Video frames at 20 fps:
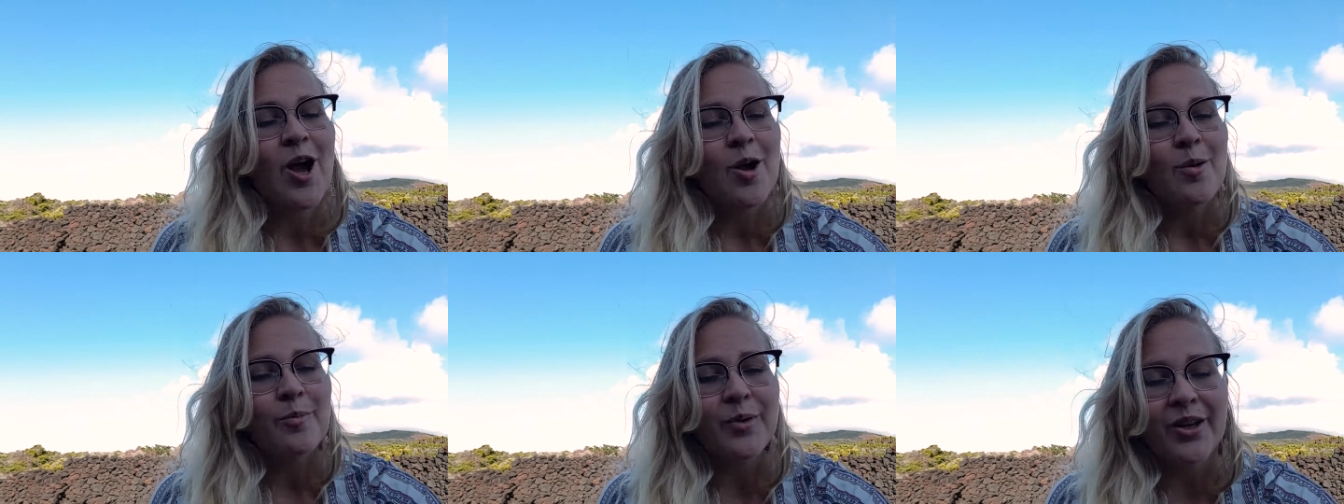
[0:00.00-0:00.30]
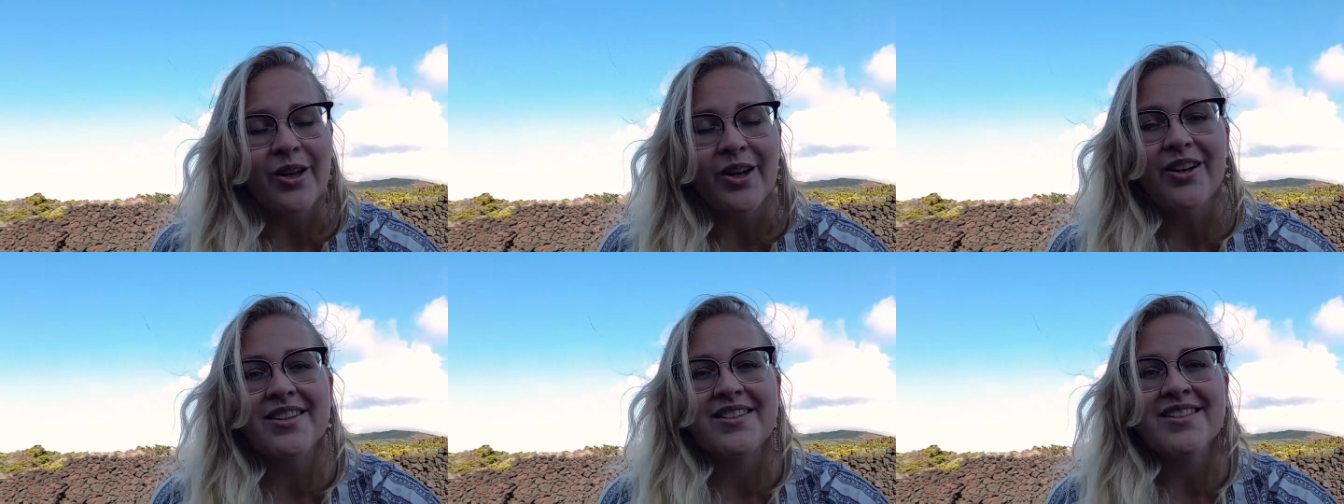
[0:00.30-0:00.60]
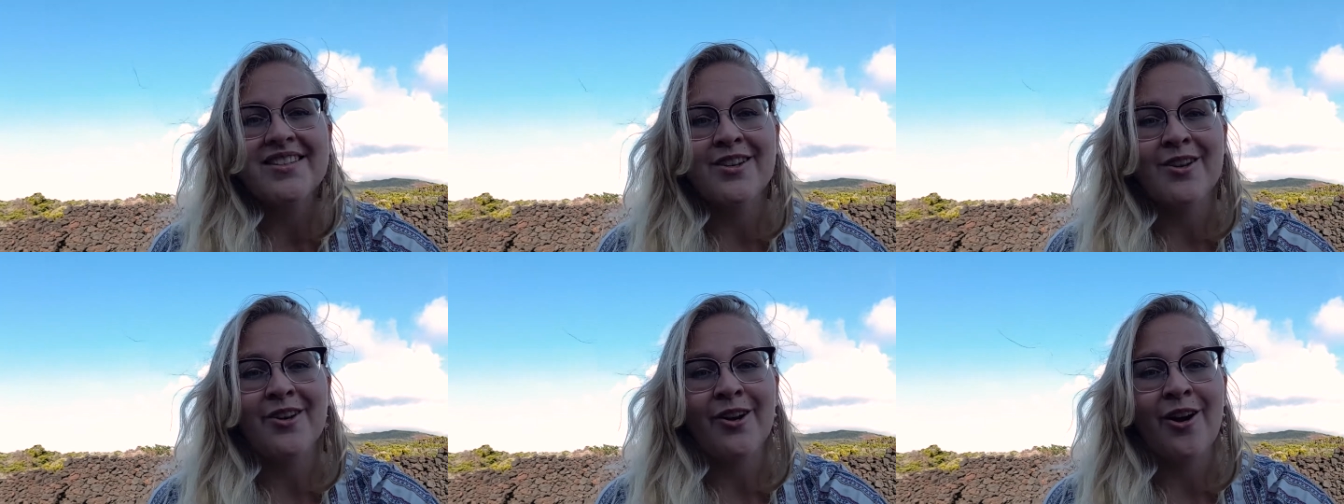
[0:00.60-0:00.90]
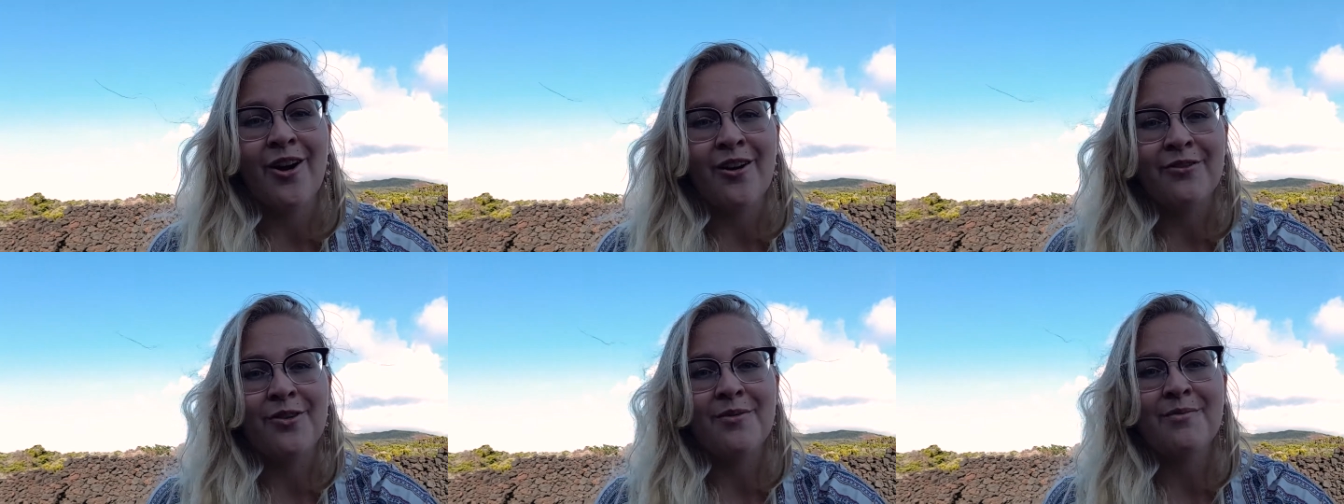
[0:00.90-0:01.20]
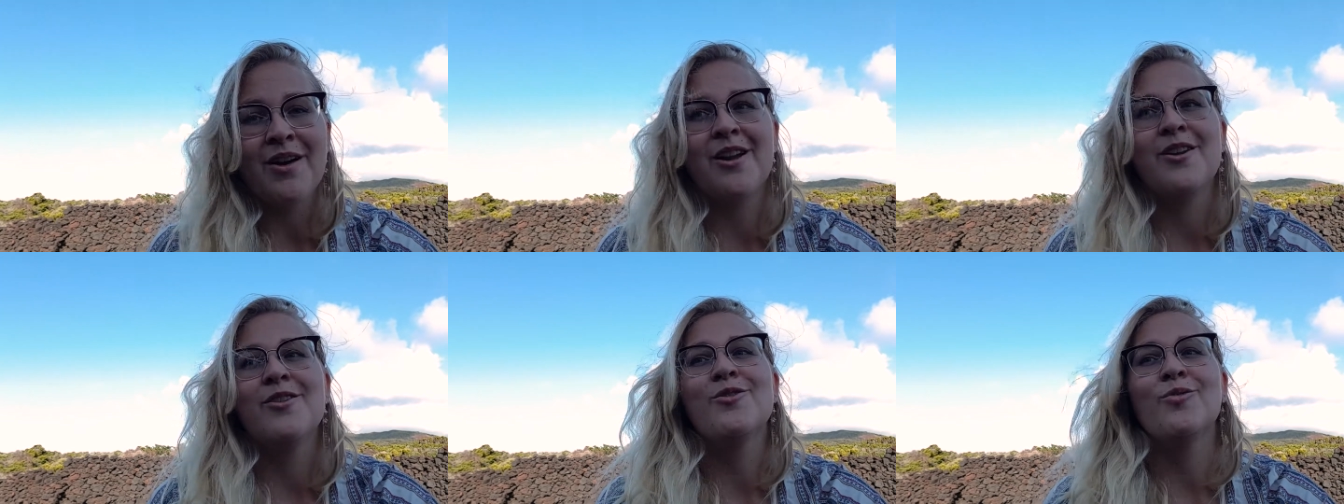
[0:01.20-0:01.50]
Because the
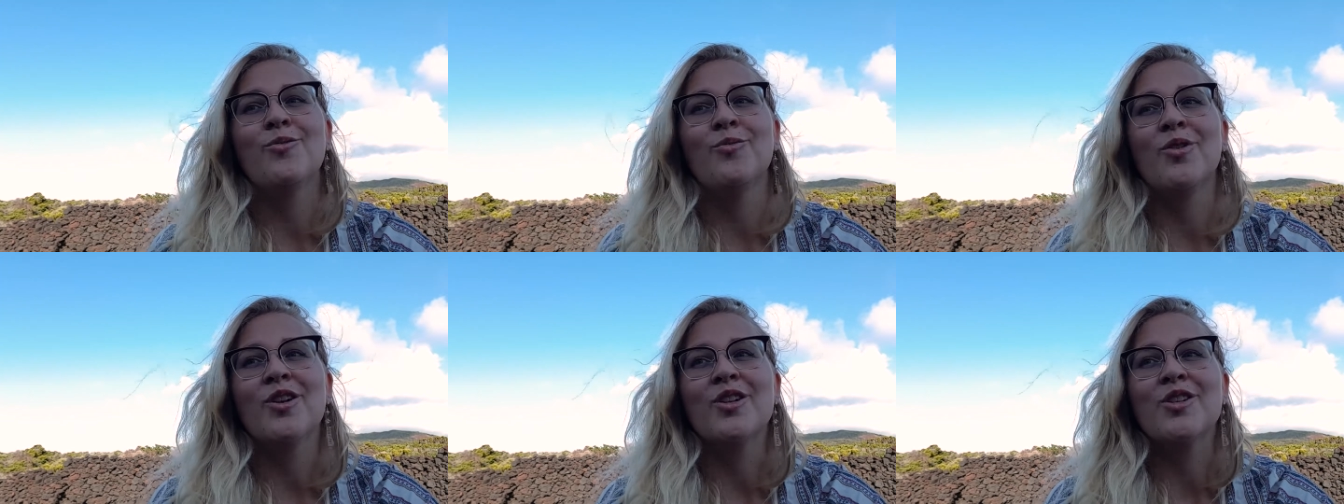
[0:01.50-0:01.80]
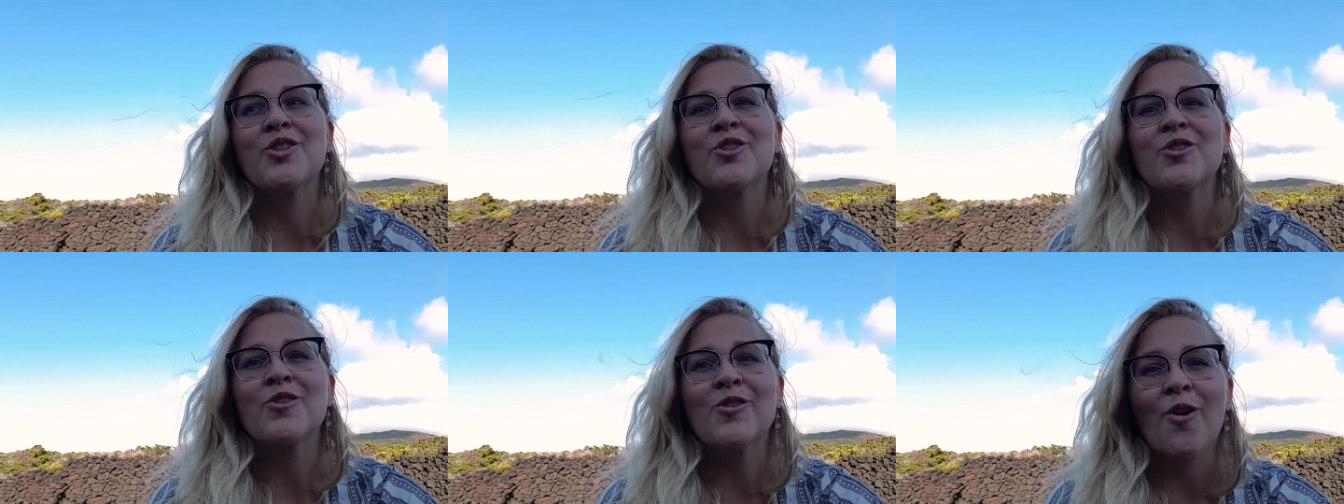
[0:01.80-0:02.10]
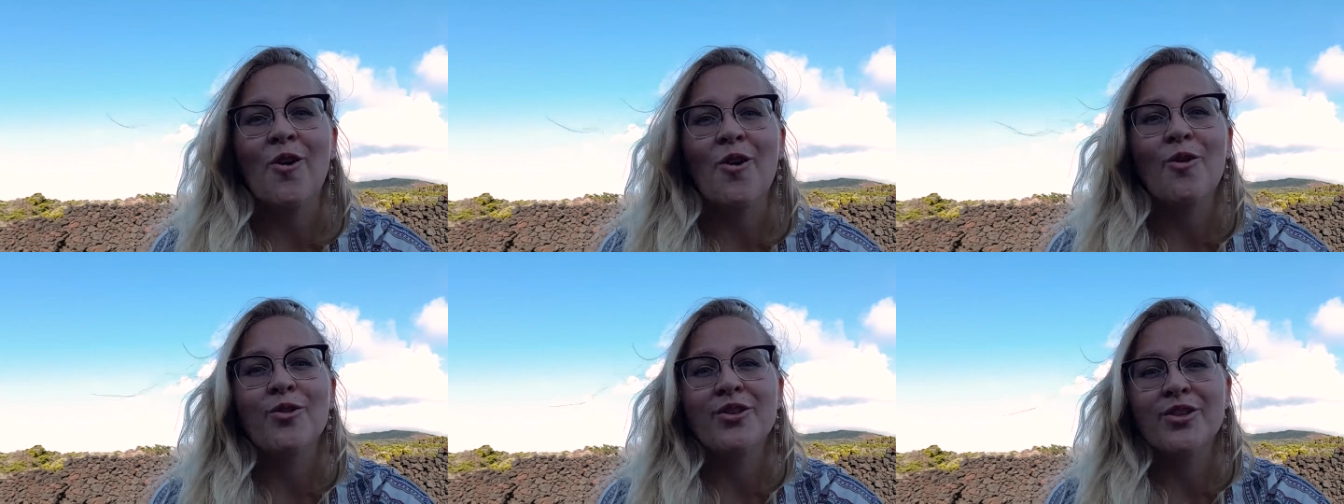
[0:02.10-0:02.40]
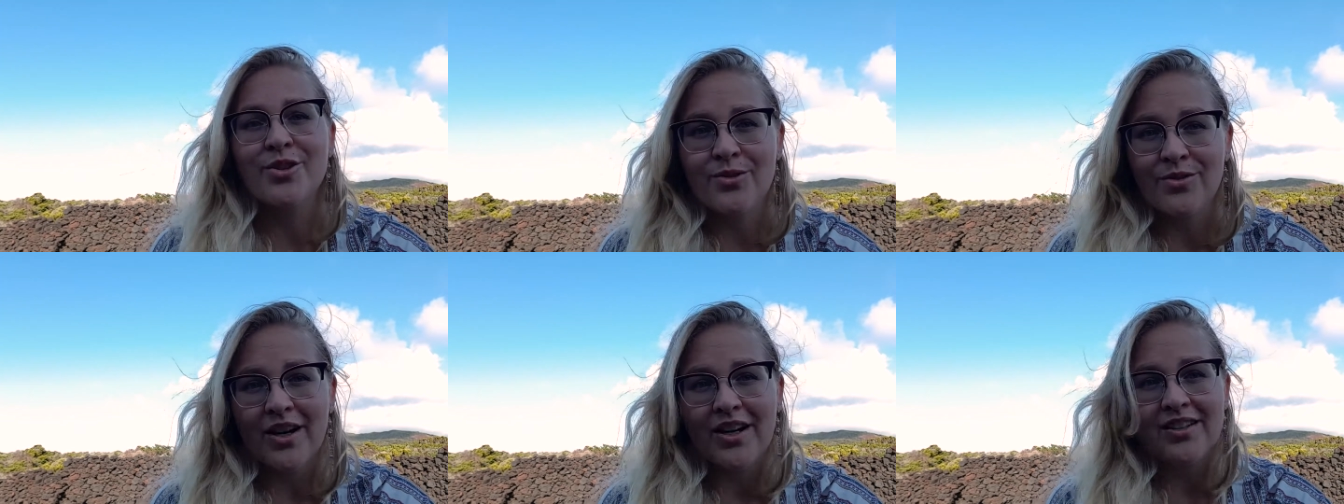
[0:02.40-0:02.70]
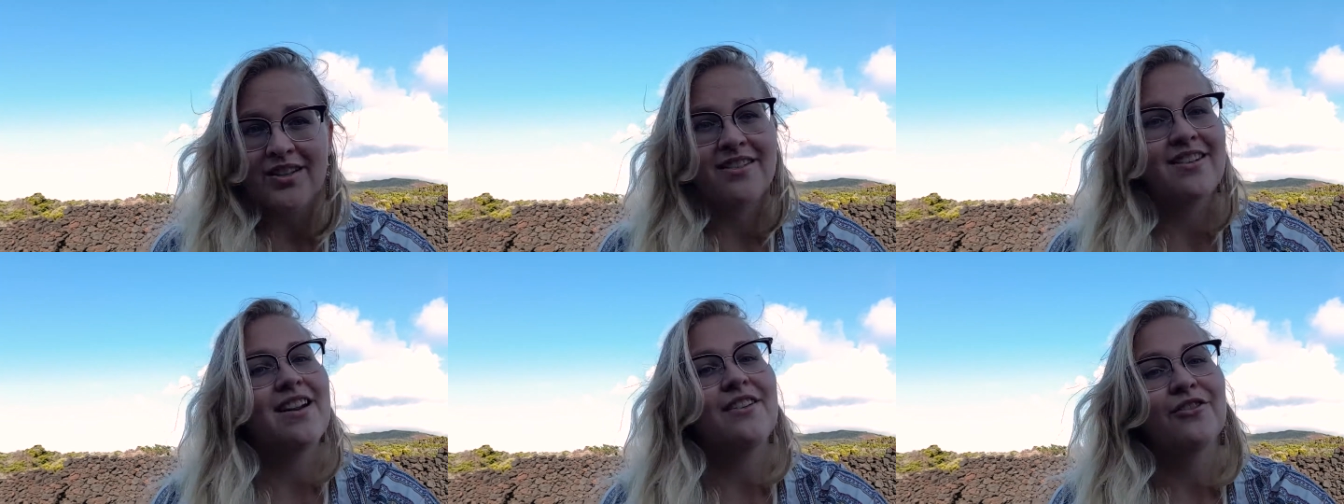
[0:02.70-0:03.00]
government was so strict
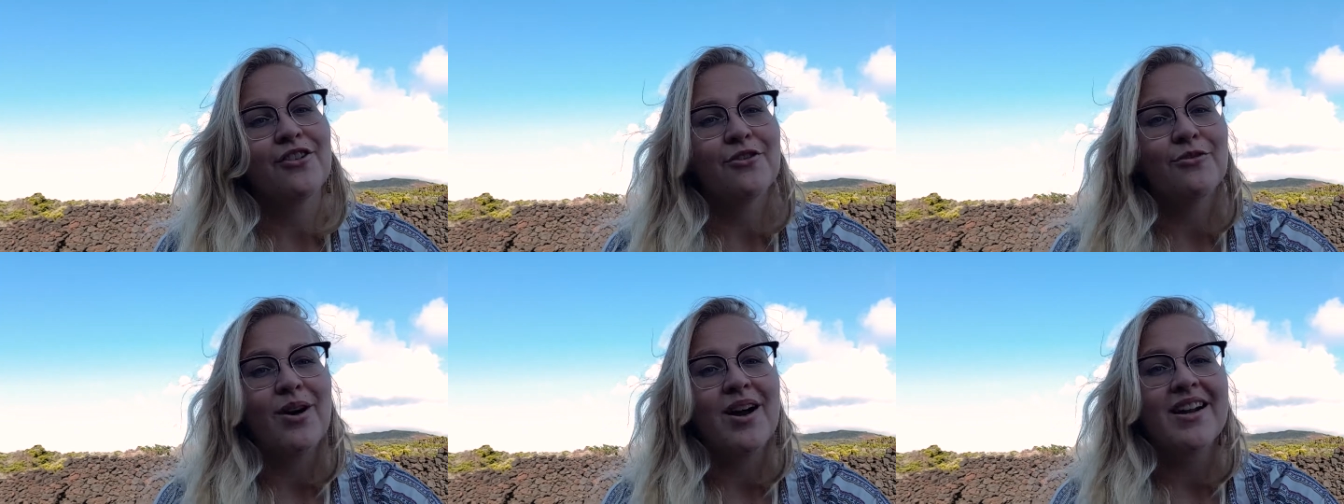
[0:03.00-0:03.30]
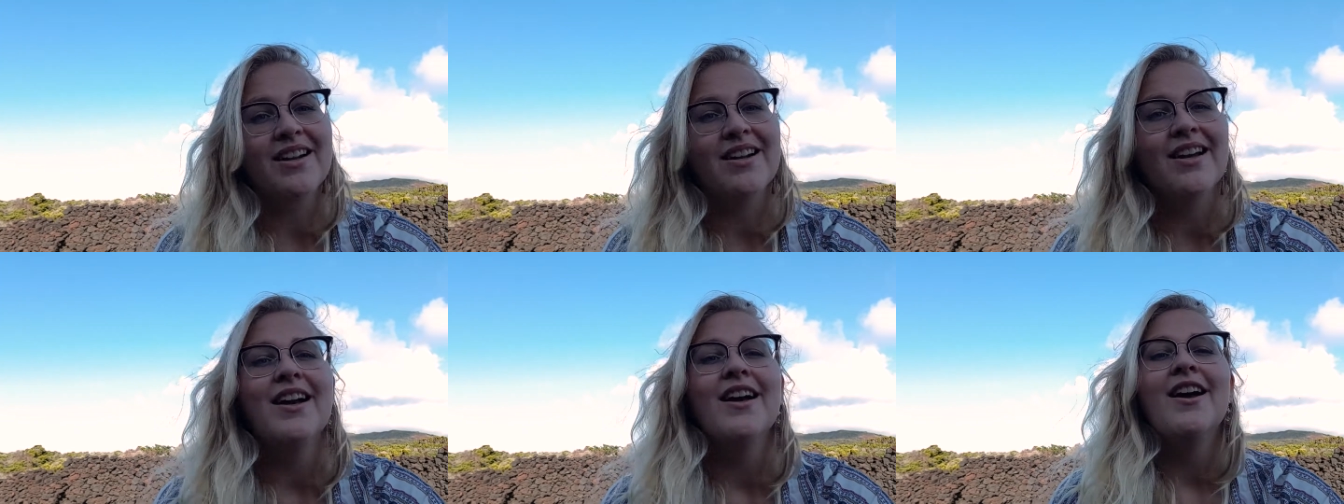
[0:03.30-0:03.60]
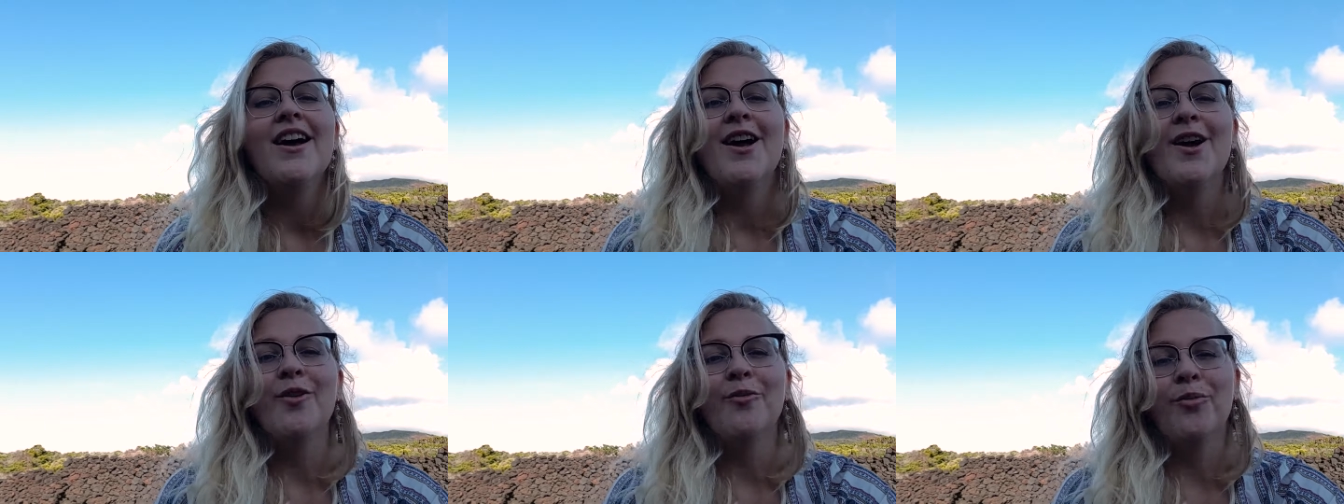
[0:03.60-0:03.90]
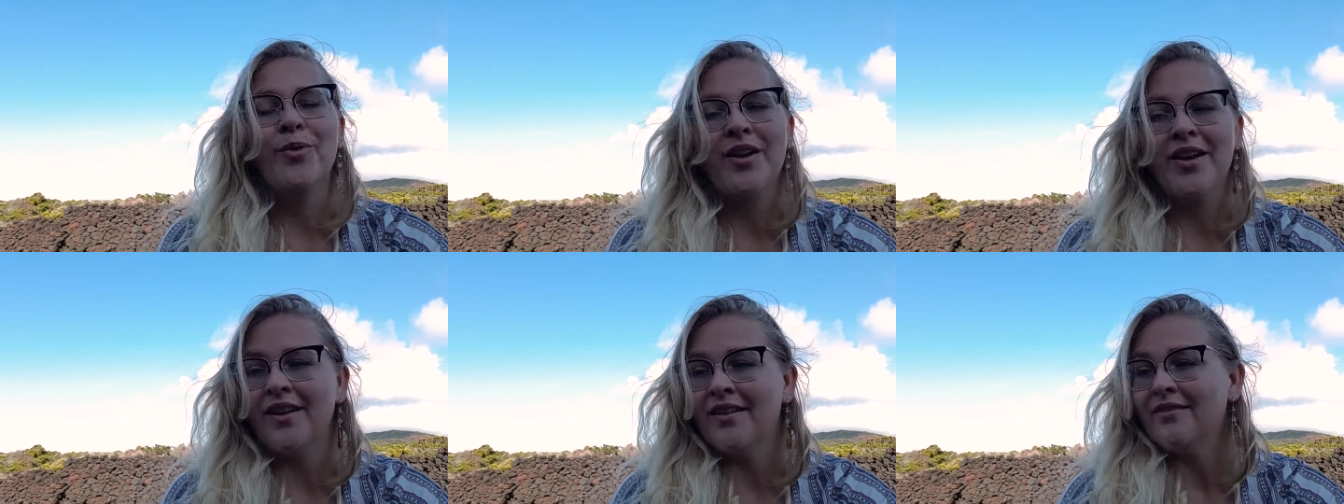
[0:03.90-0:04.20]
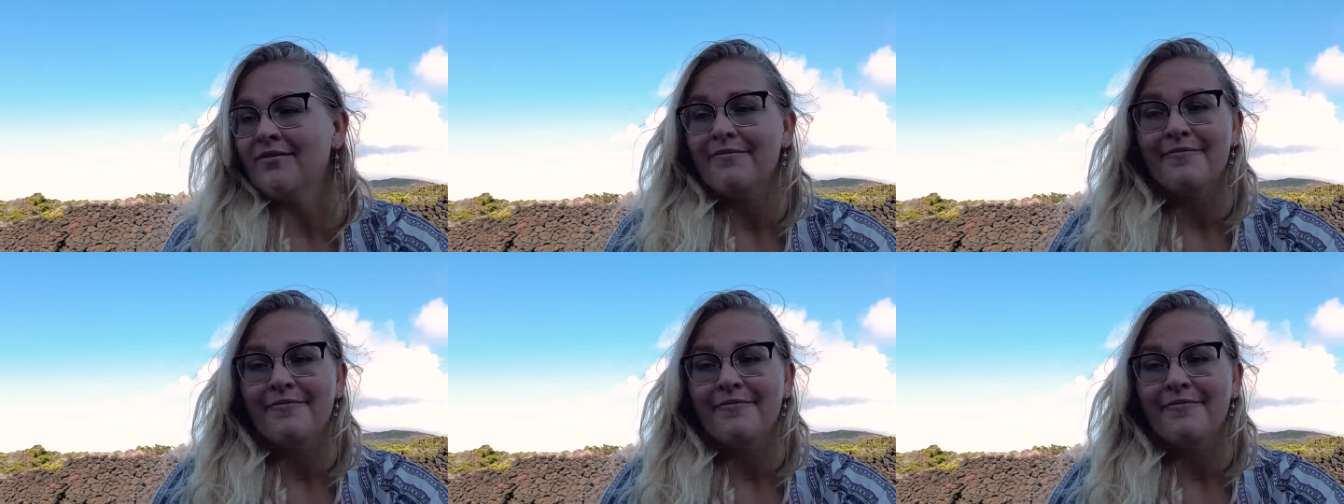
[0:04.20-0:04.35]
on everyone, we